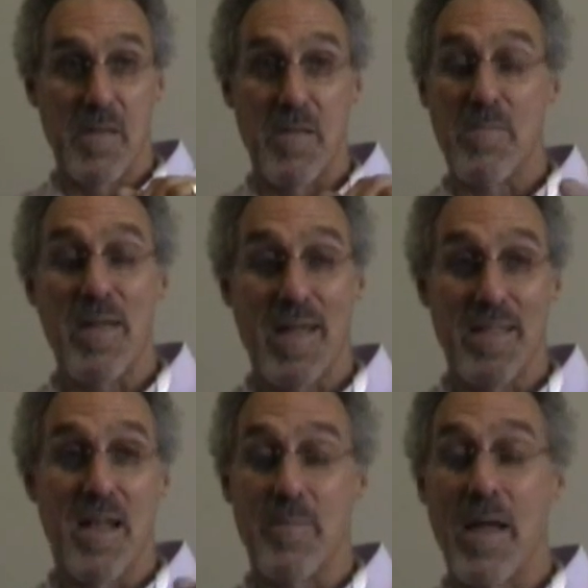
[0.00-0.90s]
I'm not making
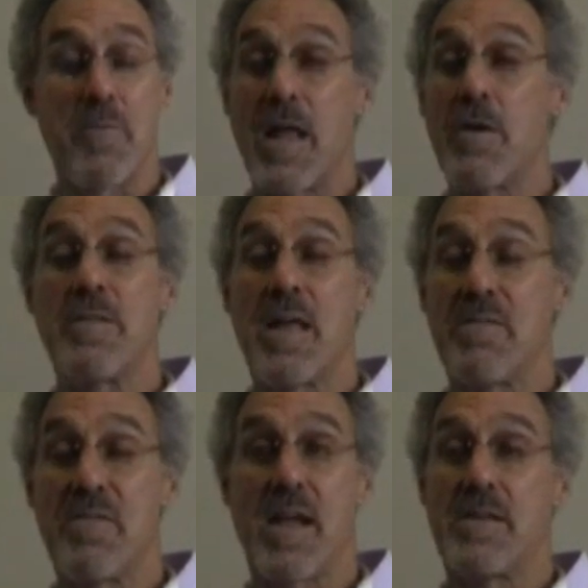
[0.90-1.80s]
that up. When I heard that
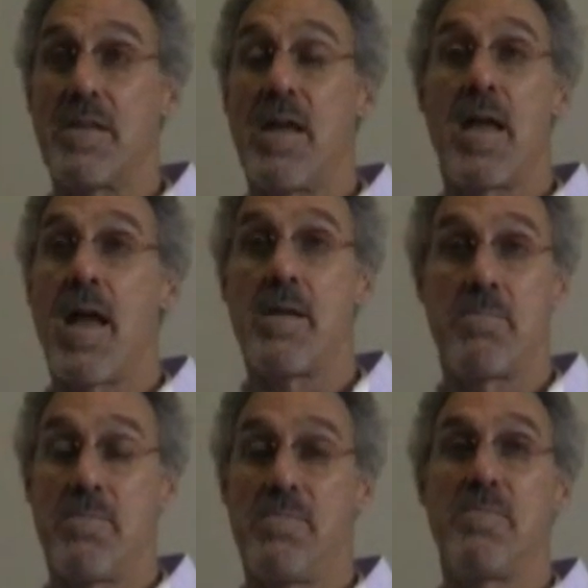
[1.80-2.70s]
fact, I
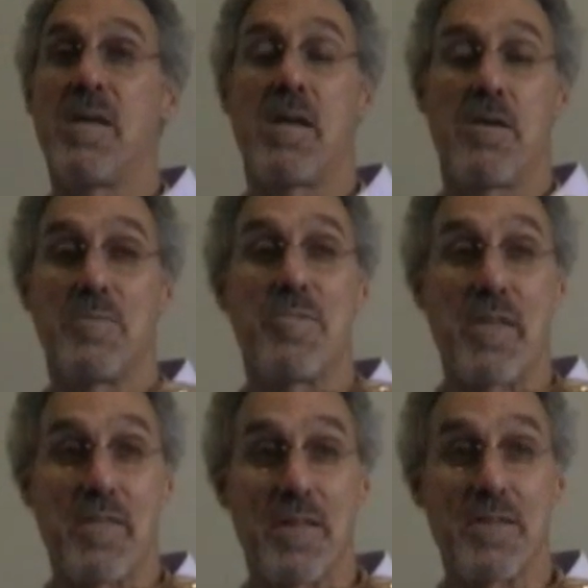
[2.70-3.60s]
was
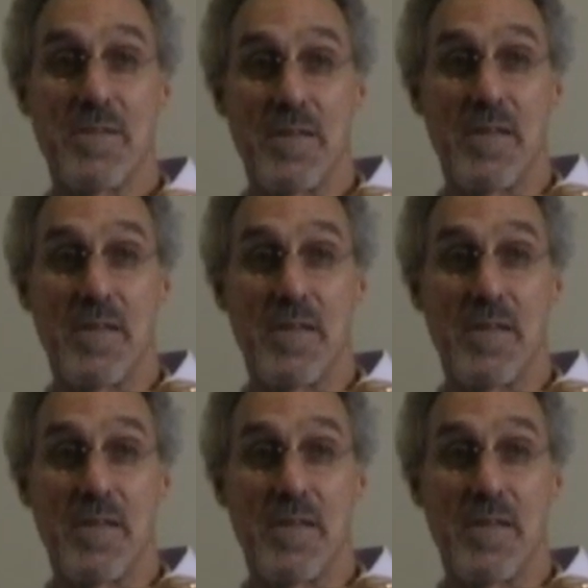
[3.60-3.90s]
breathless.